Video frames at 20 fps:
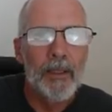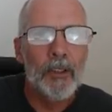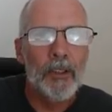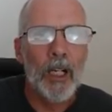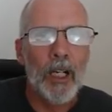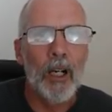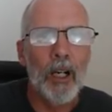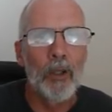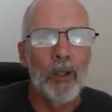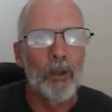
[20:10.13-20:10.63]

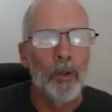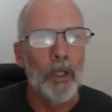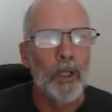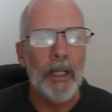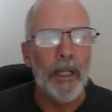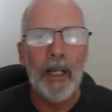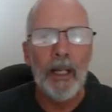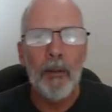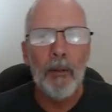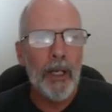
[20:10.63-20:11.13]
So
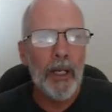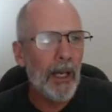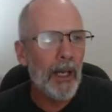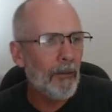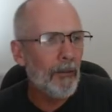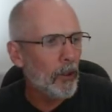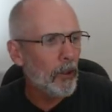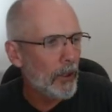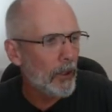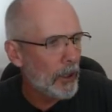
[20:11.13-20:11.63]
here we
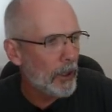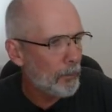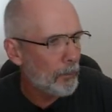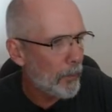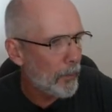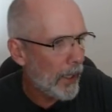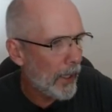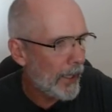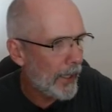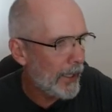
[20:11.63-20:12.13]
have on this
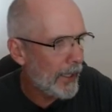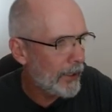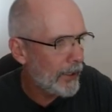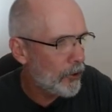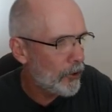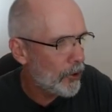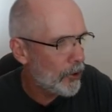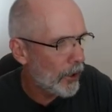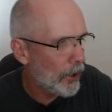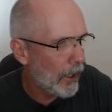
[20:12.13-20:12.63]

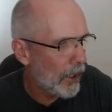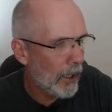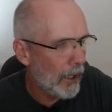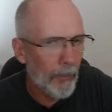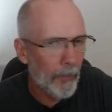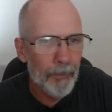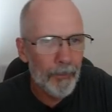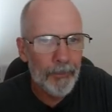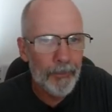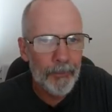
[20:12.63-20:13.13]
page,
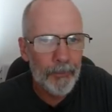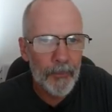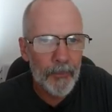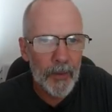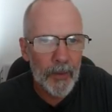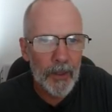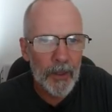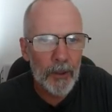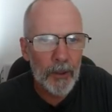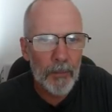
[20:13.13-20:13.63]

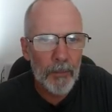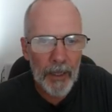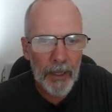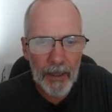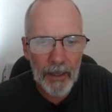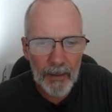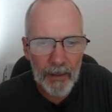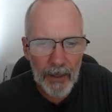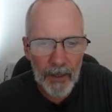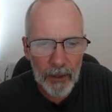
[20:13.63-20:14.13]
let's
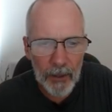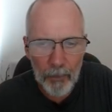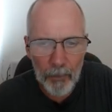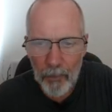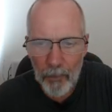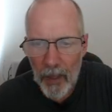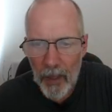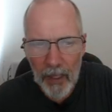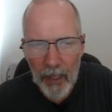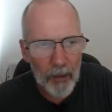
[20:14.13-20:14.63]
make this
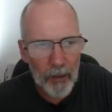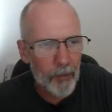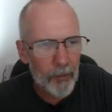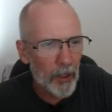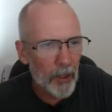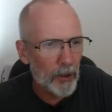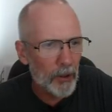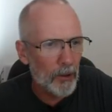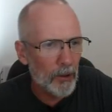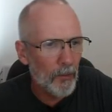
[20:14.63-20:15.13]
bigger
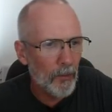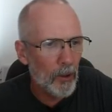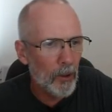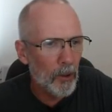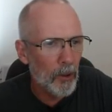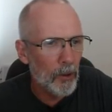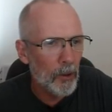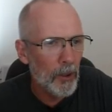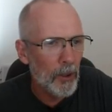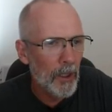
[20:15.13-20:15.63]
first of
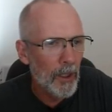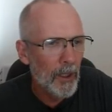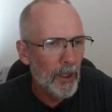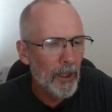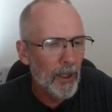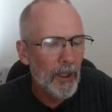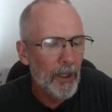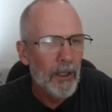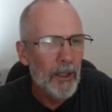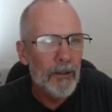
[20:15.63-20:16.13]
all.
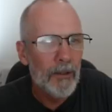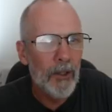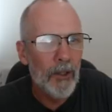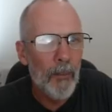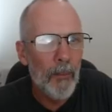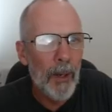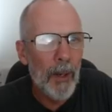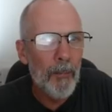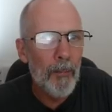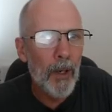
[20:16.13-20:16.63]

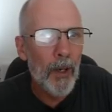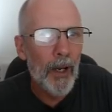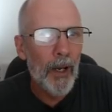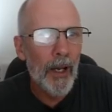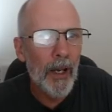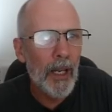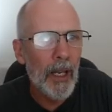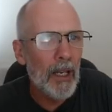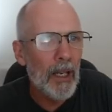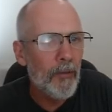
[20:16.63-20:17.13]

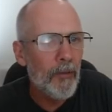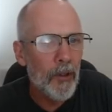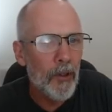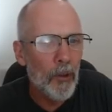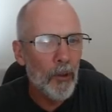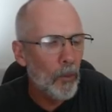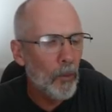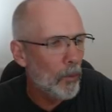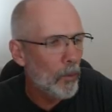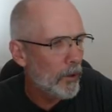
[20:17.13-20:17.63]
Remember, if
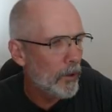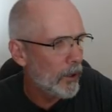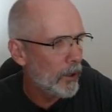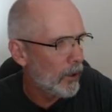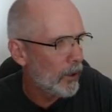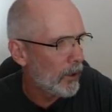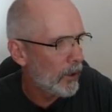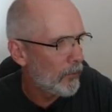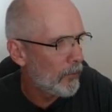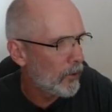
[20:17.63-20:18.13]

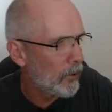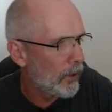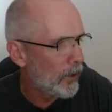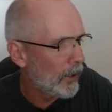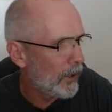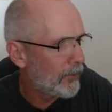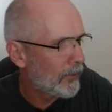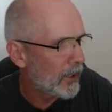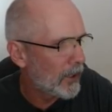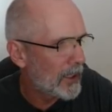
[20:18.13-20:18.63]

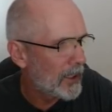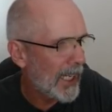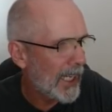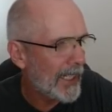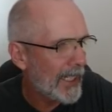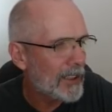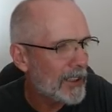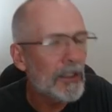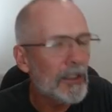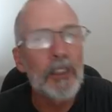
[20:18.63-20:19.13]
the
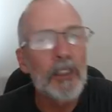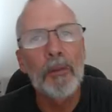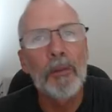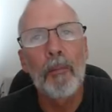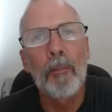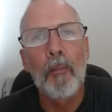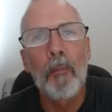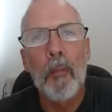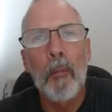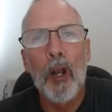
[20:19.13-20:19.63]
text is
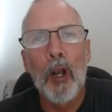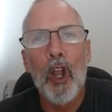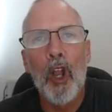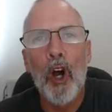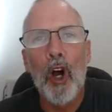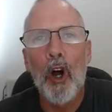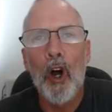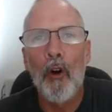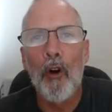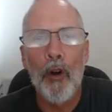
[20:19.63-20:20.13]

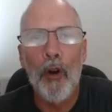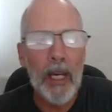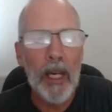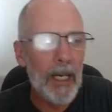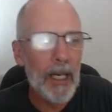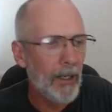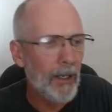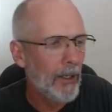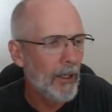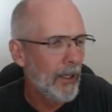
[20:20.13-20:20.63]

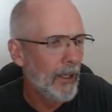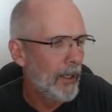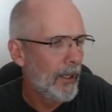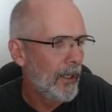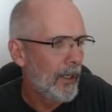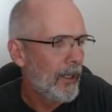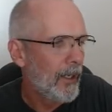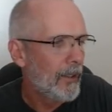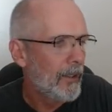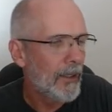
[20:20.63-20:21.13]
blurry,
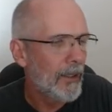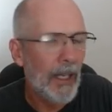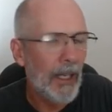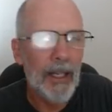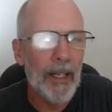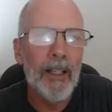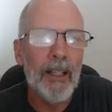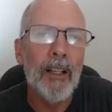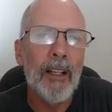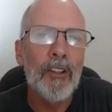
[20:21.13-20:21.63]

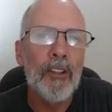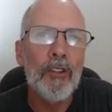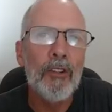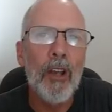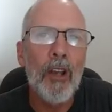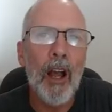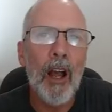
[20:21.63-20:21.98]
then